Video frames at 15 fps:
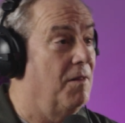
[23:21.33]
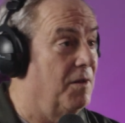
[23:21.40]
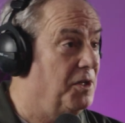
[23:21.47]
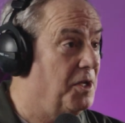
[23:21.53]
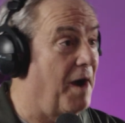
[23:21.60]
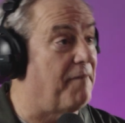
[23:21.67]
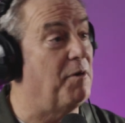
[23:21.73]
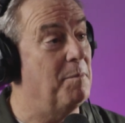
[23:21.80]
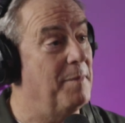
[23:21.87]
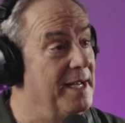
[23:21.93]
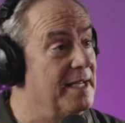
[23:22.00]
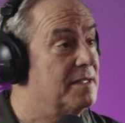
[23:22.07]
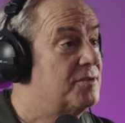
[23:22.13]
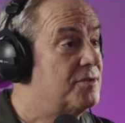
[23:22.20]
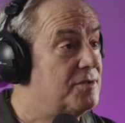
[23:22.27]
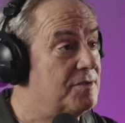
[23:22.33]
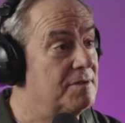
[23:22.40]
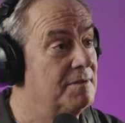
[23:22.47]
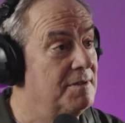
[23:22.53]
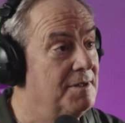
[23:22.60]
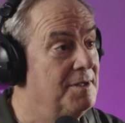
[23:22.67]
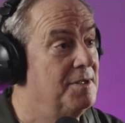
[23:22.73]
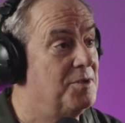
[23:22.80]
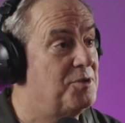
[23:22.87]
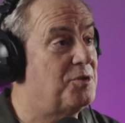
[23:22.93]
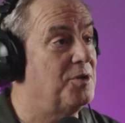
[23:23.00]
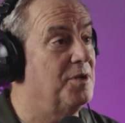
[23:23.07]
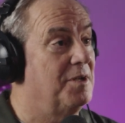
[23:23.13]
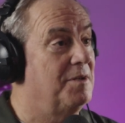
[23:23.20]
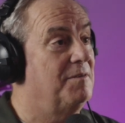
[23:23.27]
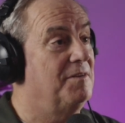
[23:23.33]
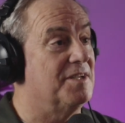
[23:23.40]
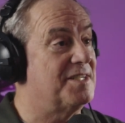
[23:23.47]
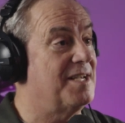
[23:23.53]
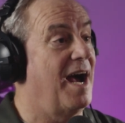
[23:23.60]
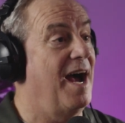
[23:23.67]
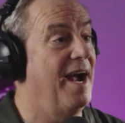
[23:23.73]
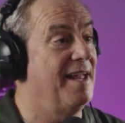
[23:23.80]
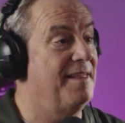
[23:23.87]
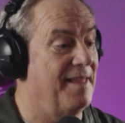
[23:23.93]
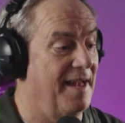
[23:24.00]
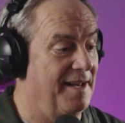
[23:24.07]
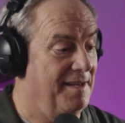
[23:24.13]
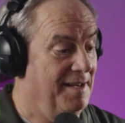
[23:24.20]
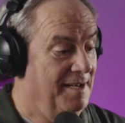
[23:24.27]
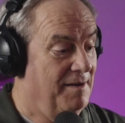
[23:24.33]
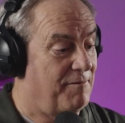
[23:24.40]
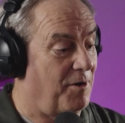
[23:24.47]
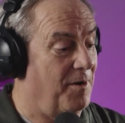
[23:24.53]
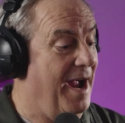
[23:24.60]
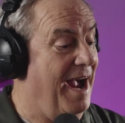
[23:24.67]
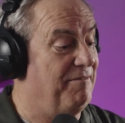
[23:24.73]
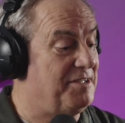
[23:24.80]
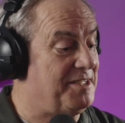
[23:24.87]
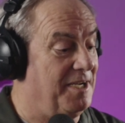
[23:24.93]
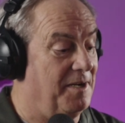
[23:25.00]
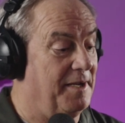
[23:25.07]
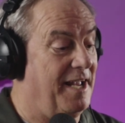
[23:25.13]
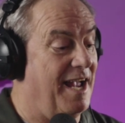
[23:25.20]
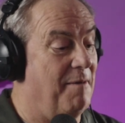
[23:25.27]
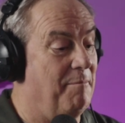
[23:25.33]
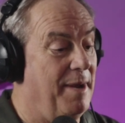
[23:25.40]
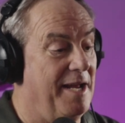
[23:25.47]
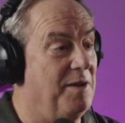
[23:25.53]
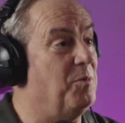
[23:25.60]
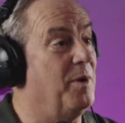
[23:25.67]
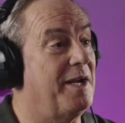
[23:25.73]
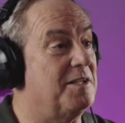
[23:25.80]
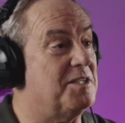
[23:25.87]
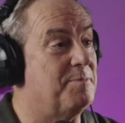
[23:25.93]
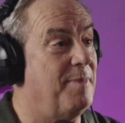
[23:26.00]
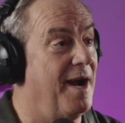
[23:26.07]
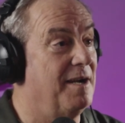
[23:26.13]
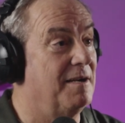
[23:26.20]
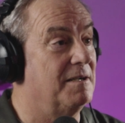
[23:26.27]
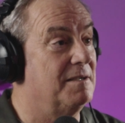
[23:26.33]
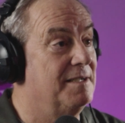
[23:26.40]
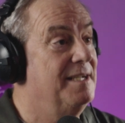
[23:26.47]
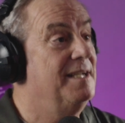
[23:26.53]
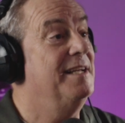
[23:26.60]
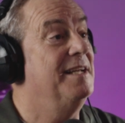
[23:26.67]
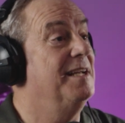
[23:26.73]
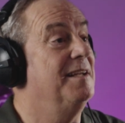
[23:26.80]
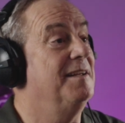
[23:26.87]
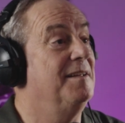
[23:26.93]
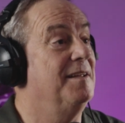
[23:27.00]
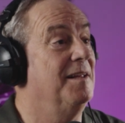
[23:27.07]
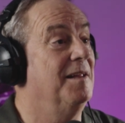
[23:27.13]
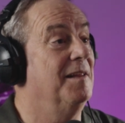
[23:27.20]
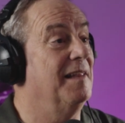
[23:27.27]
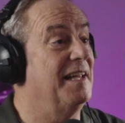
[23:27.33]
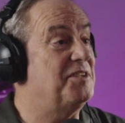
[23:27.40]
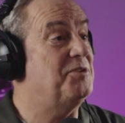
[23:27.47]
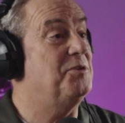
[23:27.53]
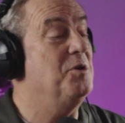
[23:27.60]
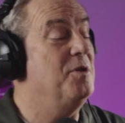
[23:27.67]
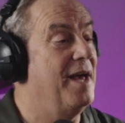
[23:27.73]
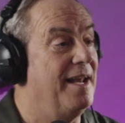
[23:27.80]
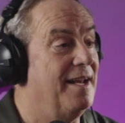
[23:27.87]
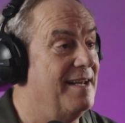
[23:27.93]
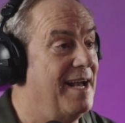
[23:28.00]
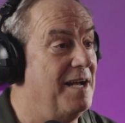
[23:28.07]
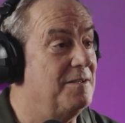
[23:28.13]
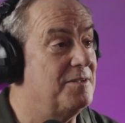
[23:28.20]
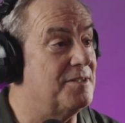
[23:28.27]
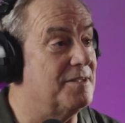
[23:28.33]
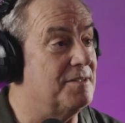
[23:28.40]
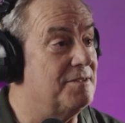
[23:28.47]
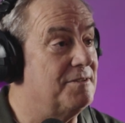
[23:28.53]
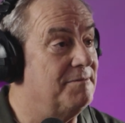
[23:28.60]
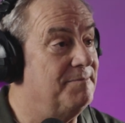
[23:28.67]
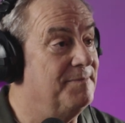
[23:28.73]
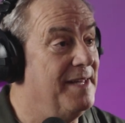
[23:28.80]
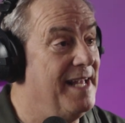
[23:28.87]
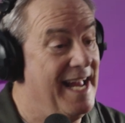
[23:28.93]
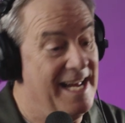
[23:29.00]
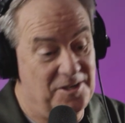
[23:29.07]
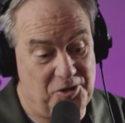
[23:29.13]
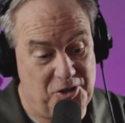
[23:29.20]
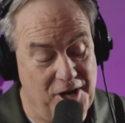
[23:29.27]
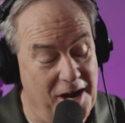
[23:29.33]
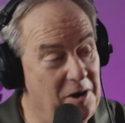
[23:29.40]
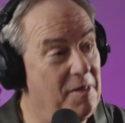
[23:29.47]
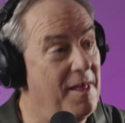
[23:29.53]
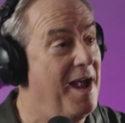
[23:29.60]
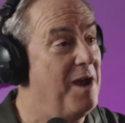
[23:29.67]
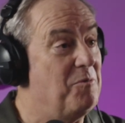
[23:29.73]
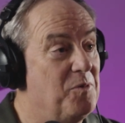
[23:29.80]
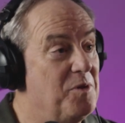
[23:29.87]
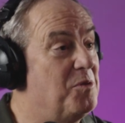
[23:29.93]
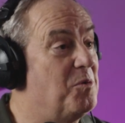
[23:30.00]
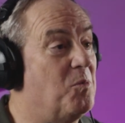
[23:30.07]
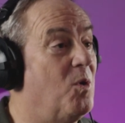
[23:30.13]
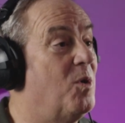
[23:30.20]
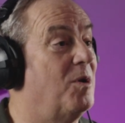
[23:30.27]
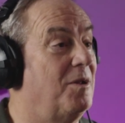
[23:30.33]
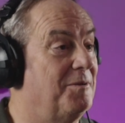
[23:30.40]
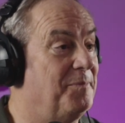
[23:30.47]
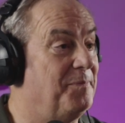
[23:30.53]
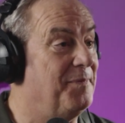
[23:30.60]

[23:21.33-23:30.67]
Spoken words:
governments should decide that for adversary campaign Wicked Spider, let's do that analysis and share that with the world.